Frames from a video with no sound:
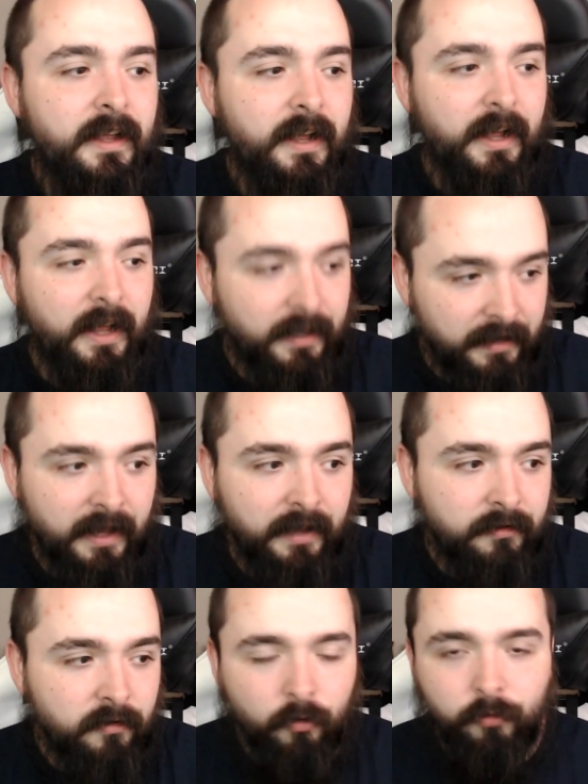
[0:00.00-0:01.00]
And yeah,
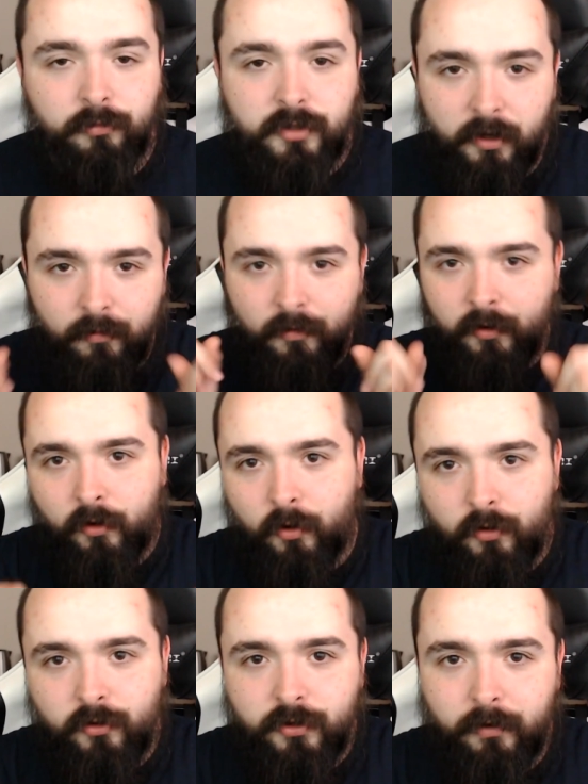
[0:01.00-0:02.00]
also,
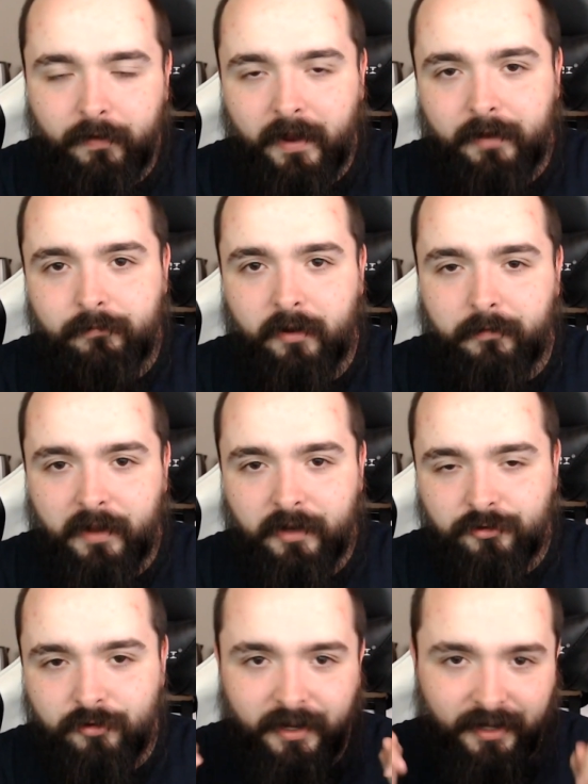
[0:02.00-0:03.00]
who's your favourite
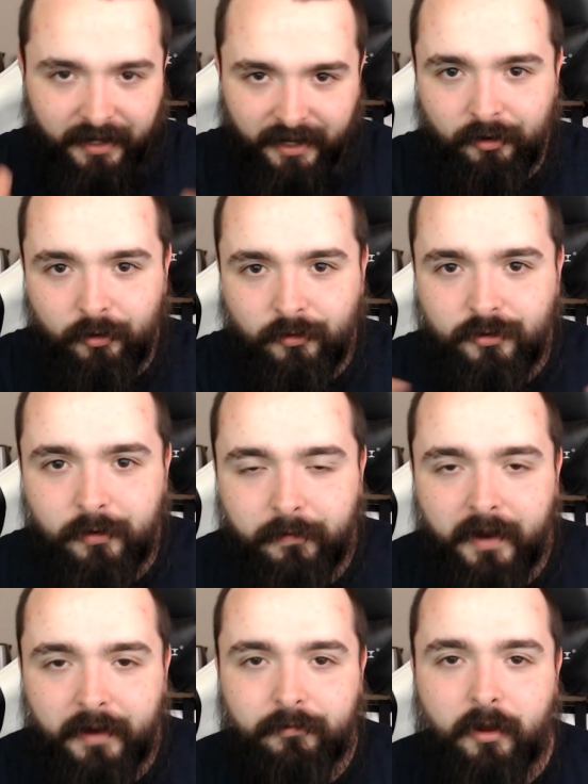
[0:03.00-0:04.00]
adventurer and who's your
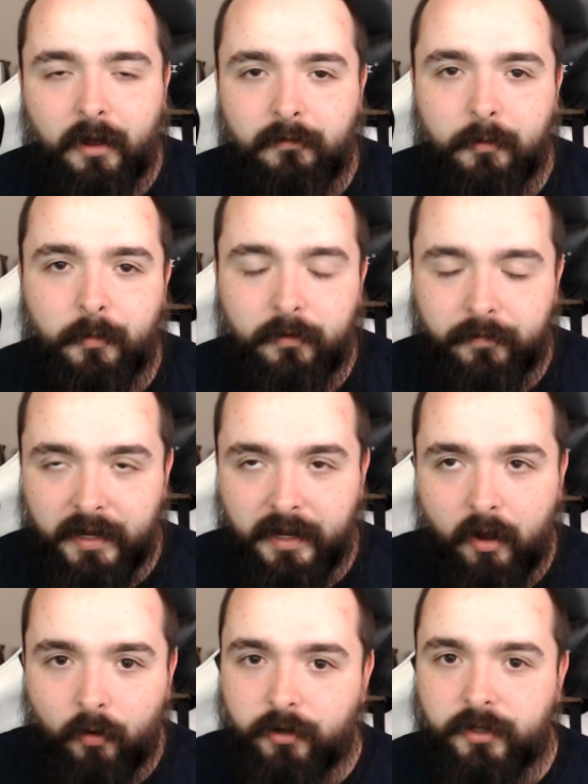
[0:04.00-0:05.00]
favourite horror movie
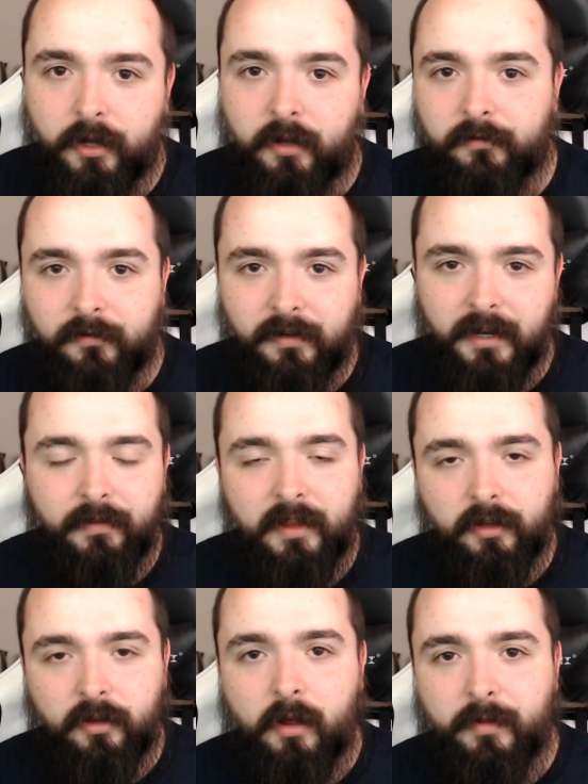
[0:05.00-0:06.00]
icon? Leave it in
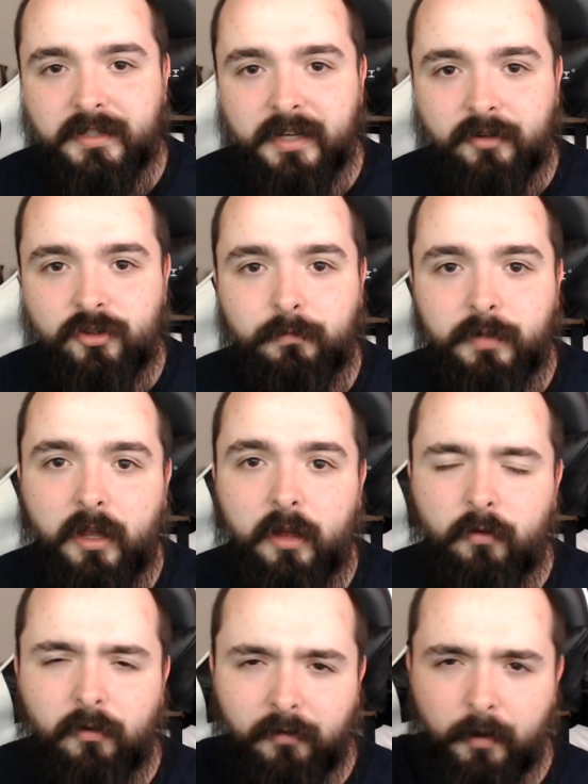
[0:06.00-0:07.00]
the comment section below,
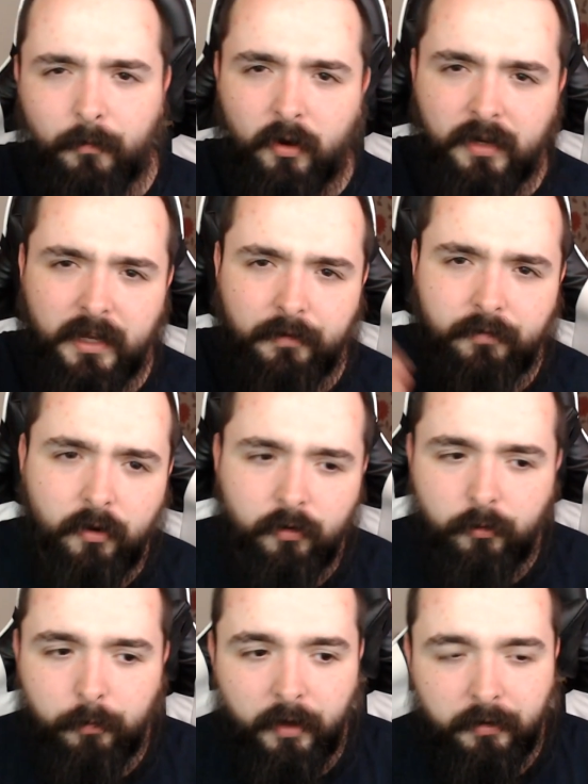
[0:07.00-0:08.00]
or I might leave an eye
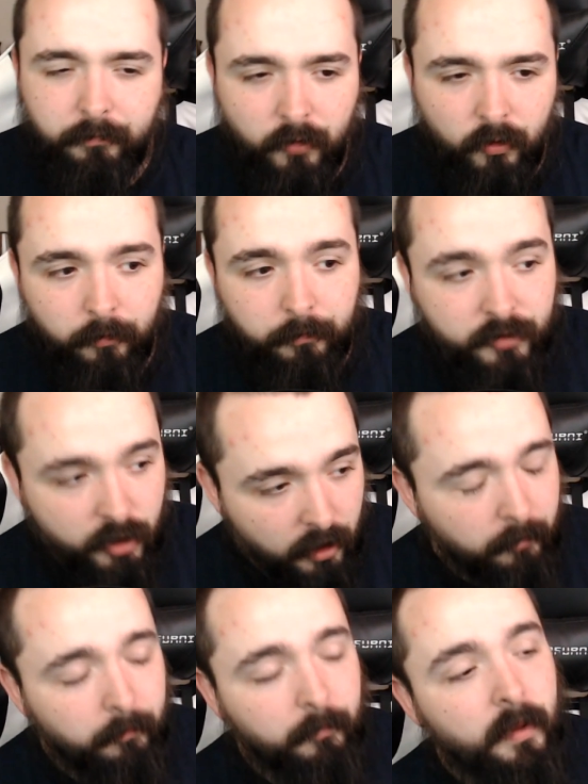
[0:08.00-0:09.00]
up
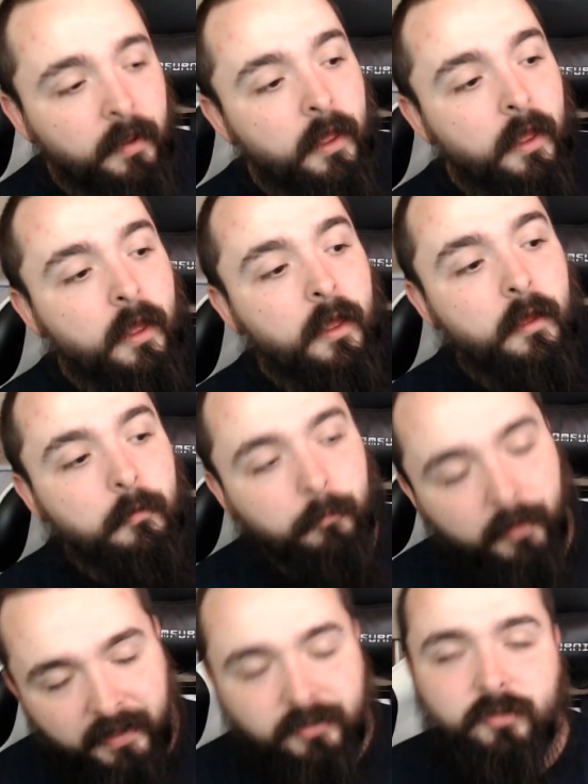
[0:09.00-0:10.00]
top. But
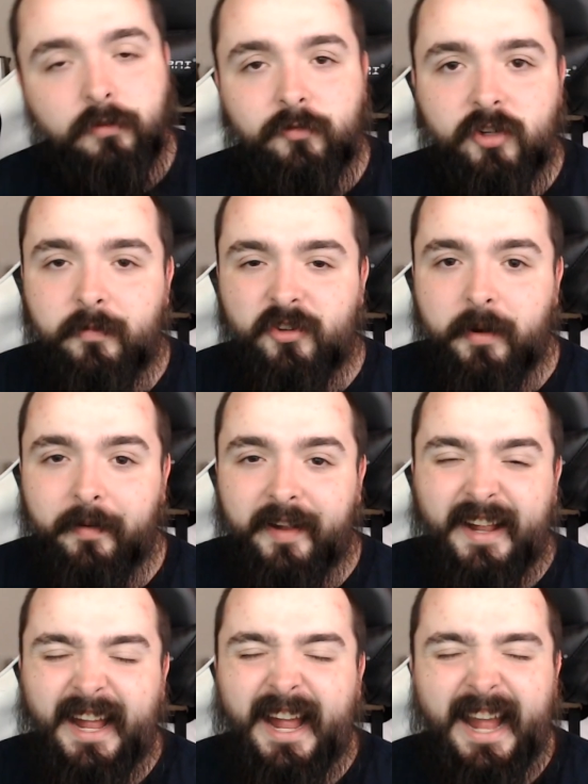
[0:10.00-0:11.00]
that's enough jibber jabber,
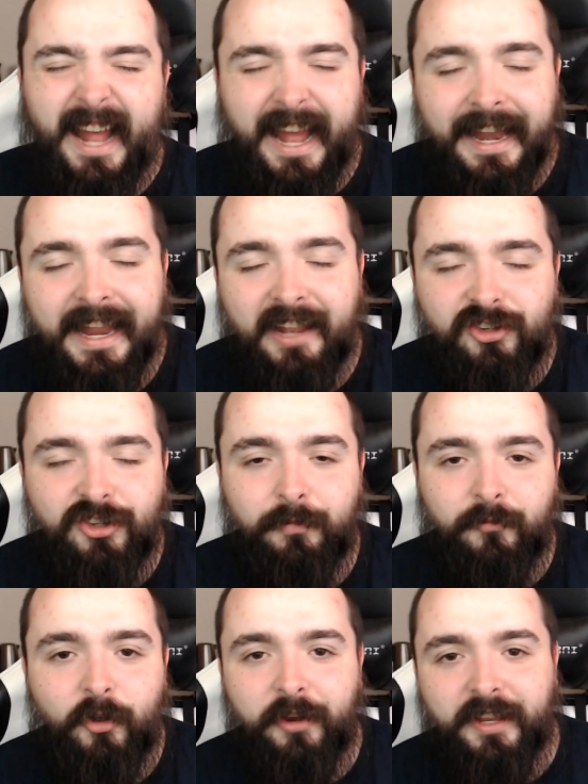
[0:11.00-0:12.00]
and let's jump
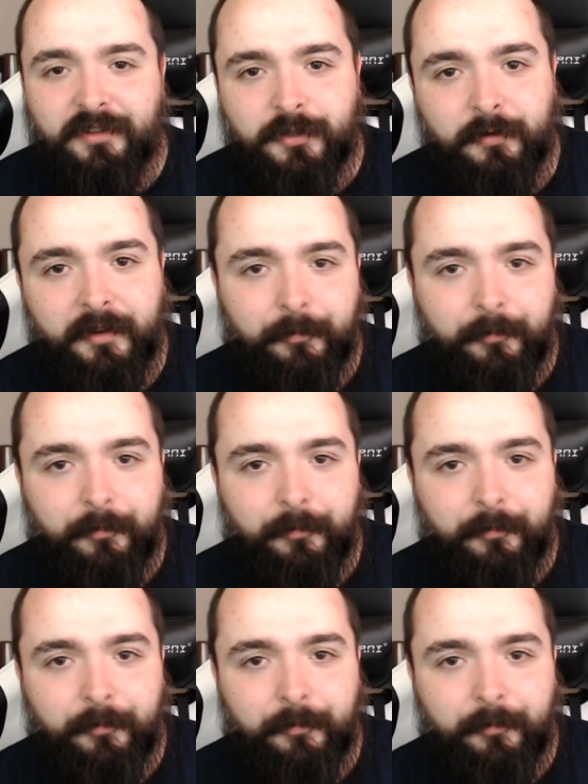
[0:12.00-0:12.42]
right into it.